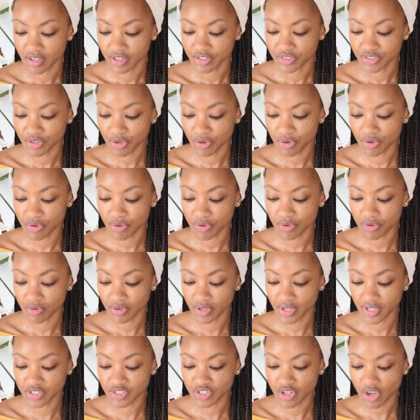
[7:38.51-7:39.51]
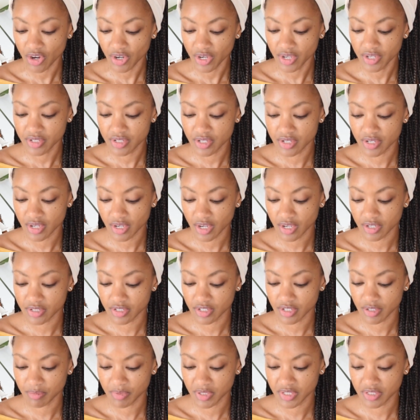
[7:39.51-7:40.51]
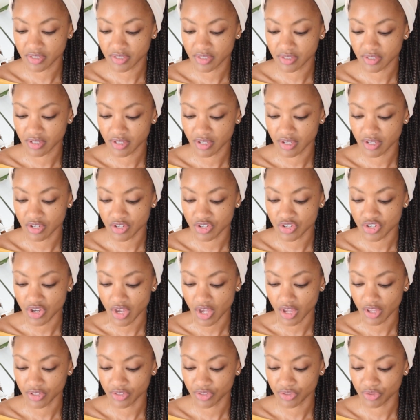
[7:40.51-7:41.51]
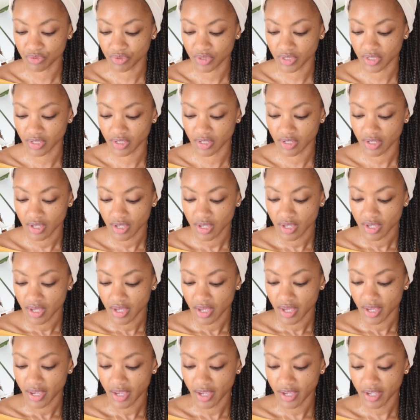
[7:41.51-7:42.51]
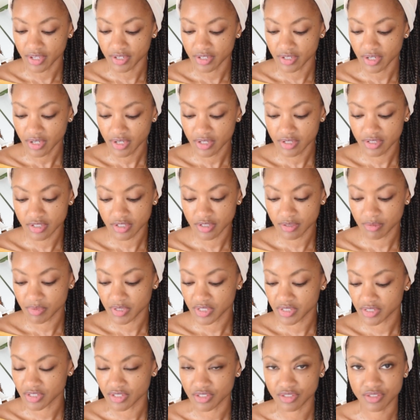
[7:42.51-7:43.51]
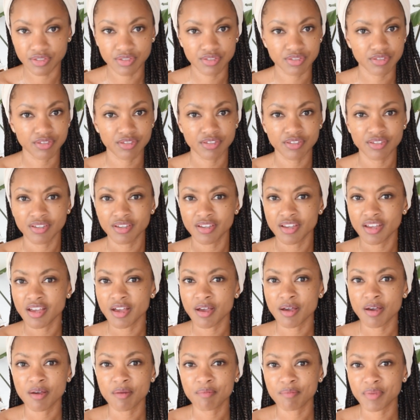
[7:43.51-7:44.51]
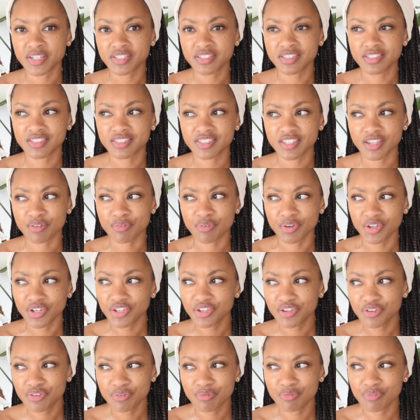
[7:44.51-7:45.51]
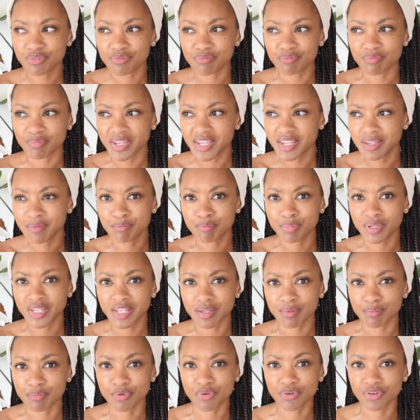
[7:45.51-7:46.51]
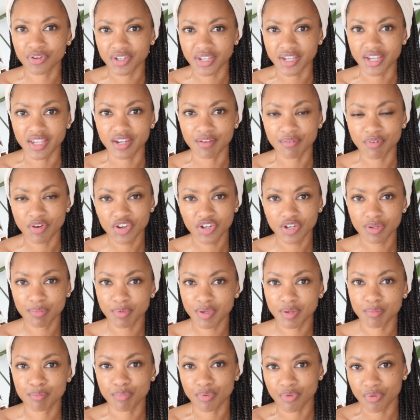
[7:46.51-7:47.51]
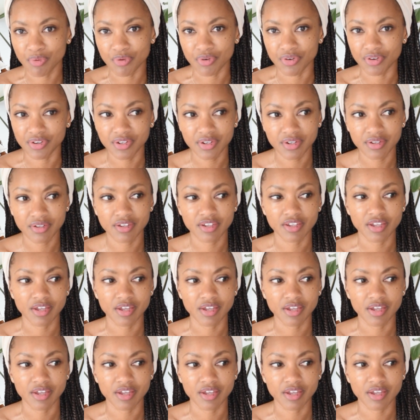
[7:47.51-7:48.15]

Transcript: So he's talking to Nicodemus in John 3, and Nicodemus is basically saying, what do you mean being born again? I've already been born.